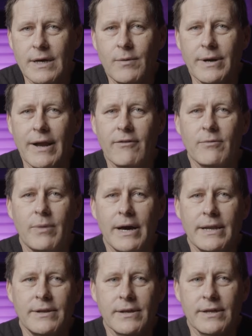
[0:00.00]
I want
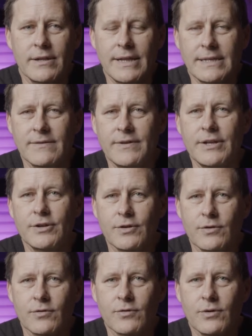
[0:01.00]
everybody to collectively in your
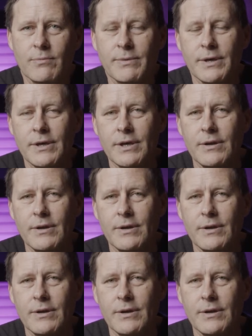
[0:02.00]
group,